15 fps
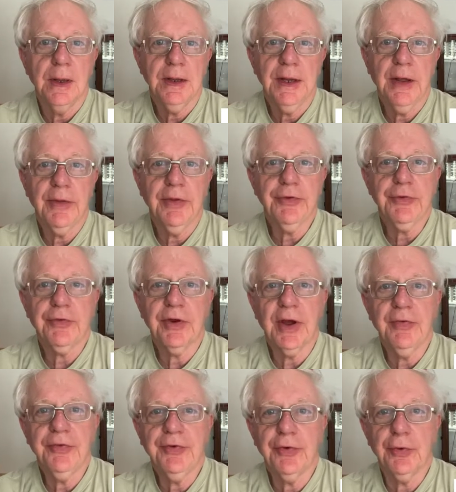Now this
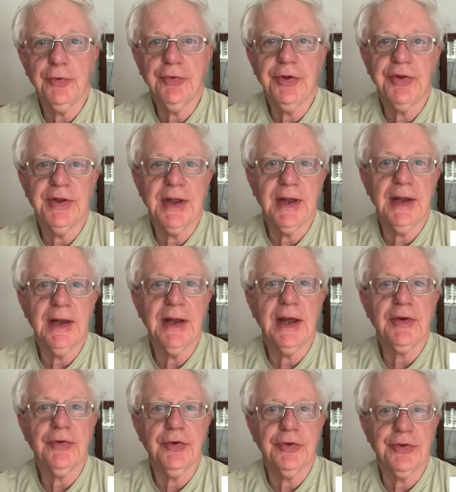graph shows the daily
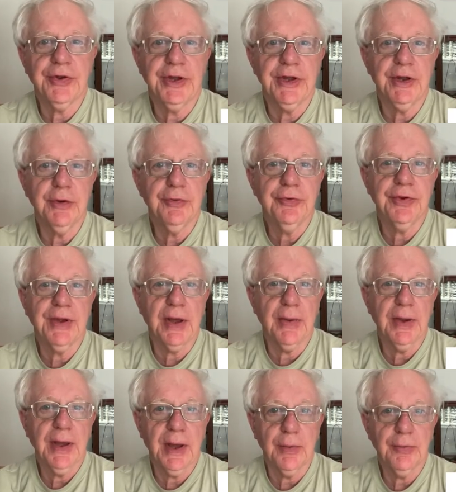electricity use at
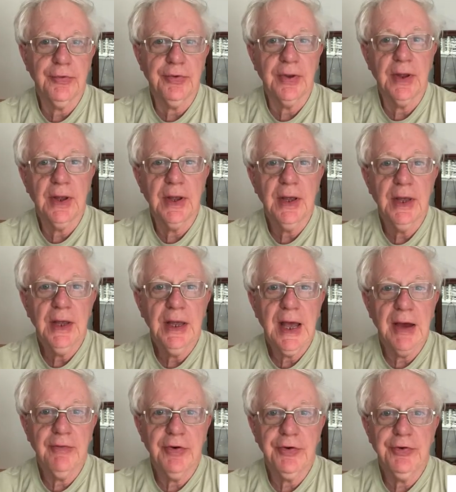our house
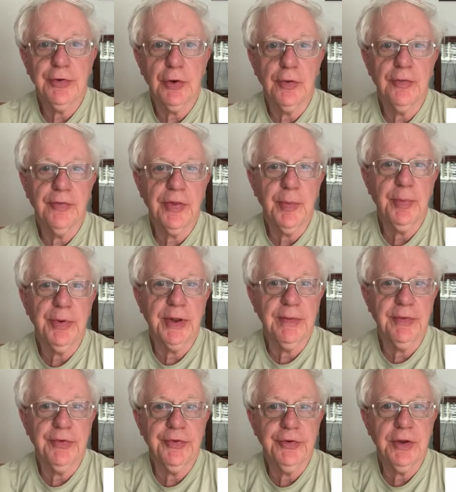averaged over the
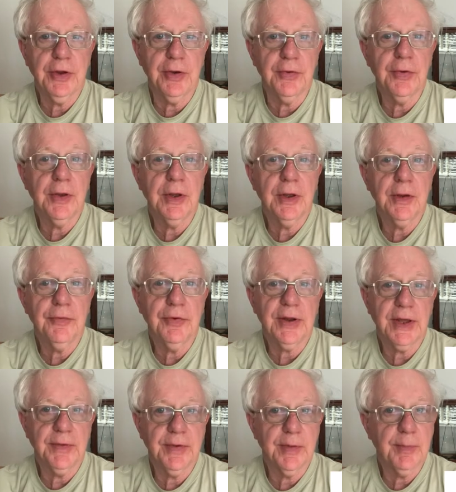previous year for a
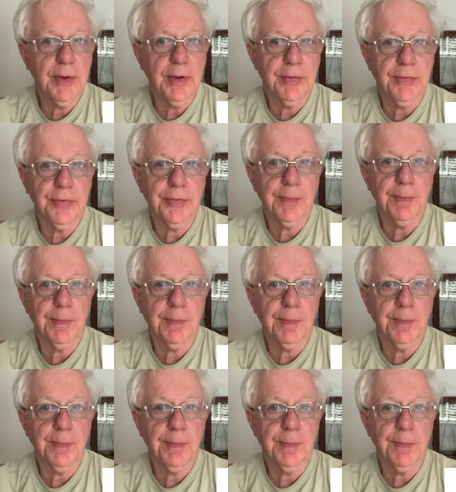given month.